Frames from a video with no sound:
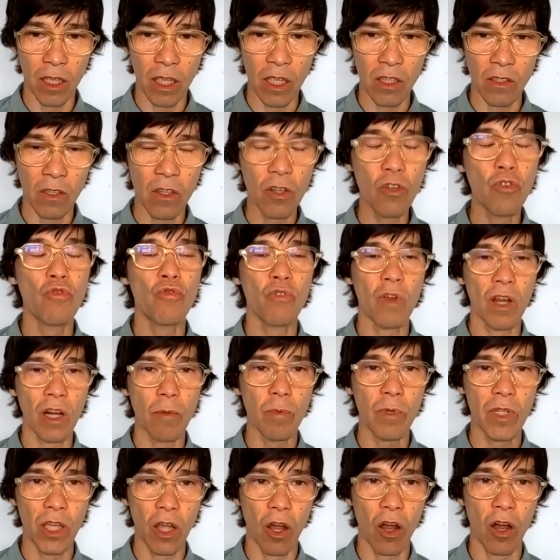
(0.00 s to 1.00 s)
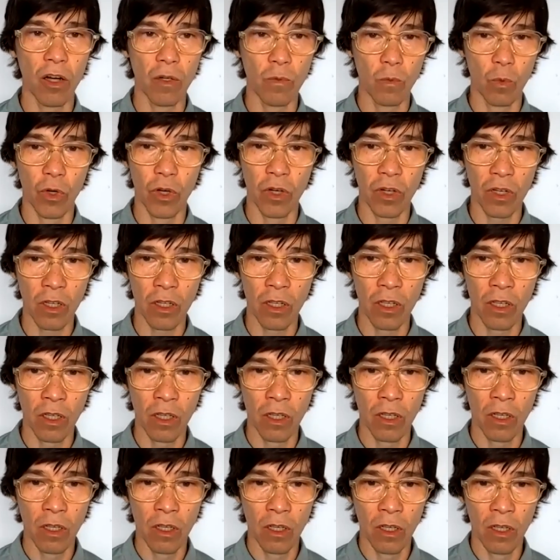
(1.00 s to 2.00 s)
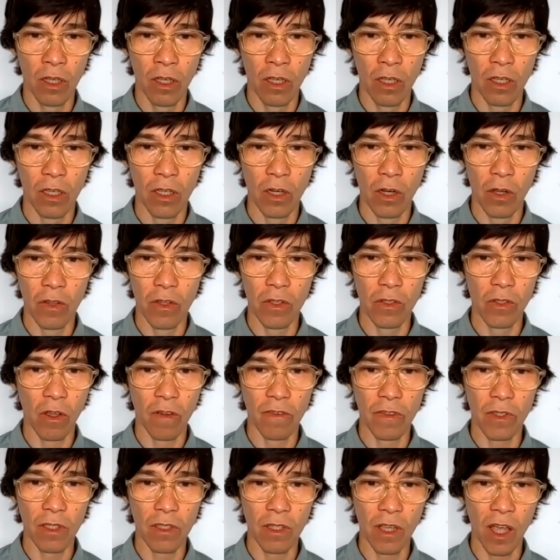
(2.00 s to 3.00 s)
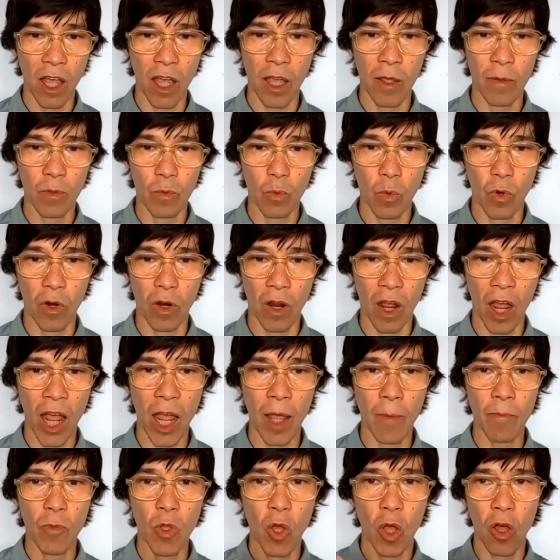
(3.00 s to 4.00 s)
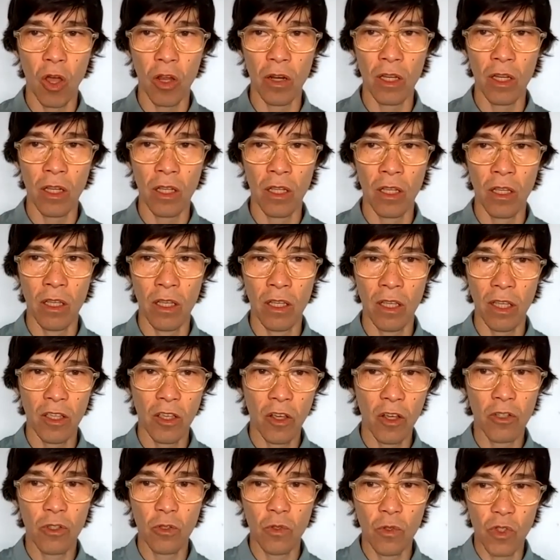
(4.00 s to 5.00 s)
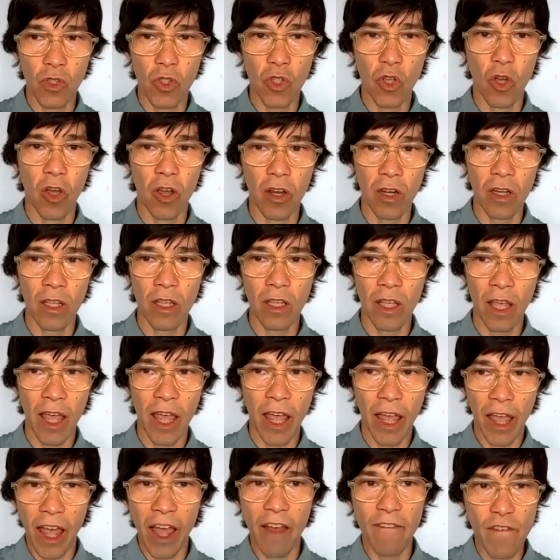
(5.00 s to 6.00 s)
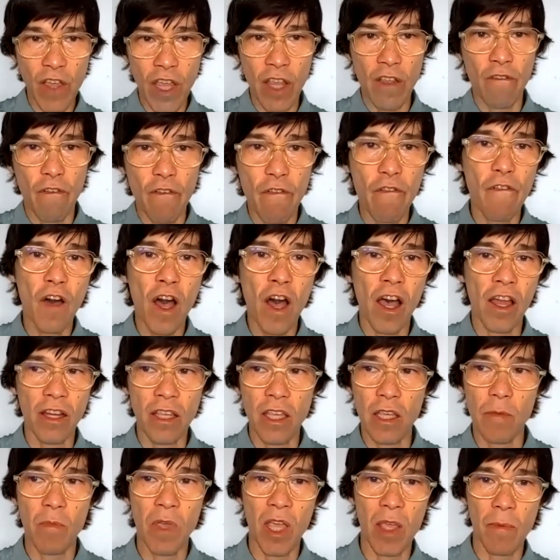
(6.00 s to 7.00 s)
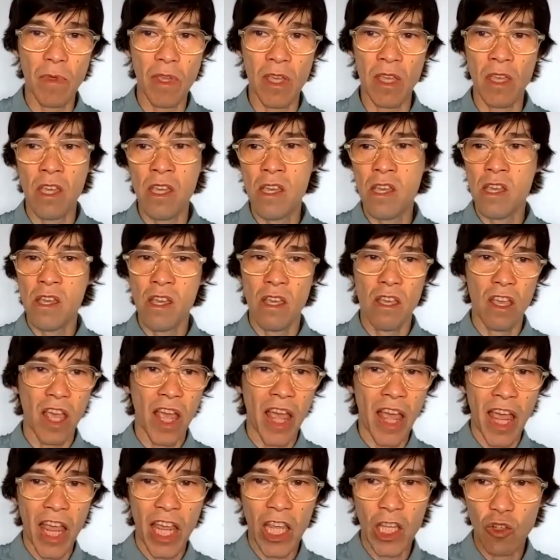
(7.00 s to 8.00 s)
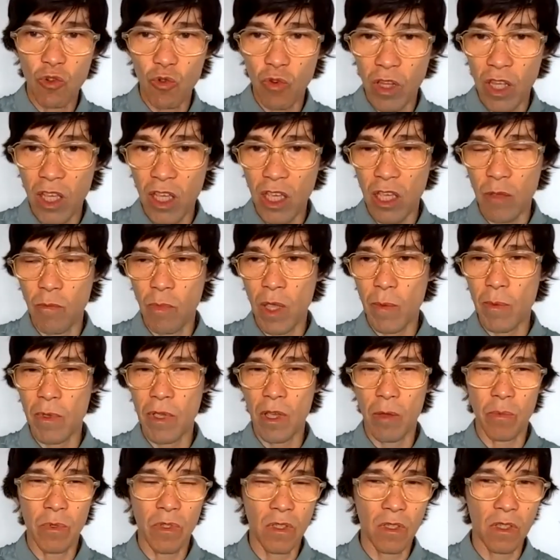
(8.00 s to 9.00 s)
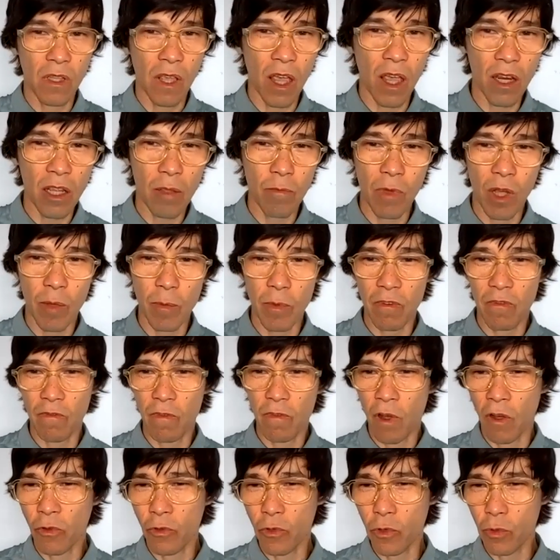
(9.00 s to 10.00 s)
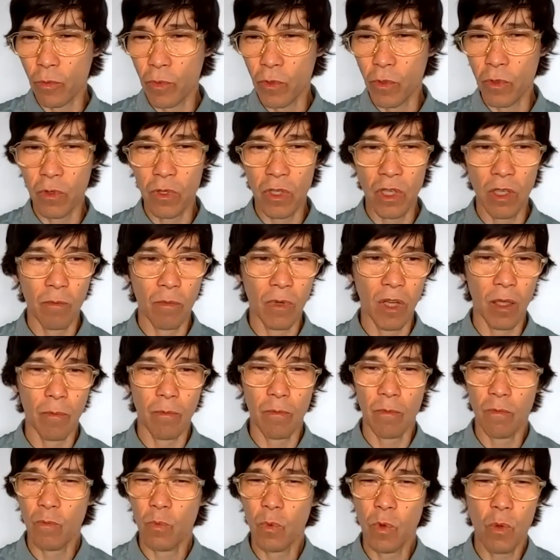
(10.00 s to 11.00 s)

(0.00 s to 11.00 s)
Like, it's incredibly hard work. You know, there's obviously times where Young Jun's not having fun. He may be angry. He may be upset. He might be vulnerable. He might.